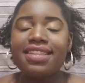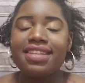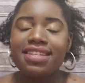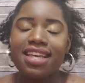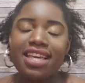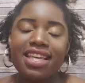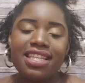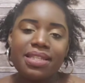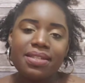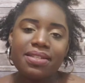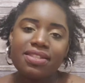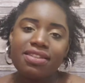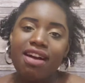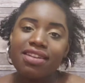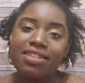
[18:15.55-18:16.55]
That's how you used
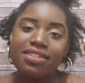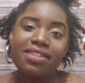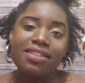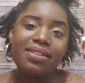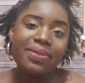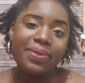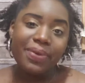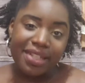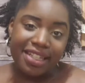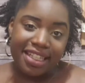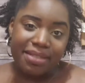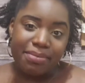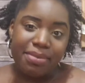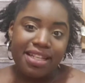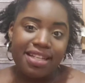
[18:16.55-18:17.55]
to talk to the
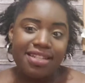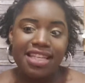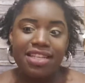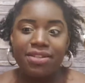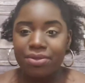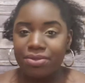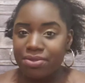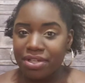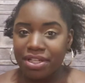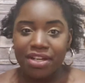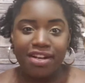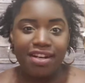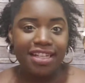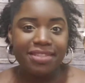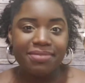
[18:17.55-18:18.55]
Lord, because he knows what's on
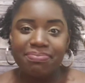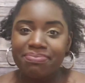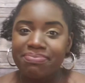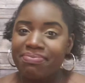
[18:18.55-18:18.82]
your heart.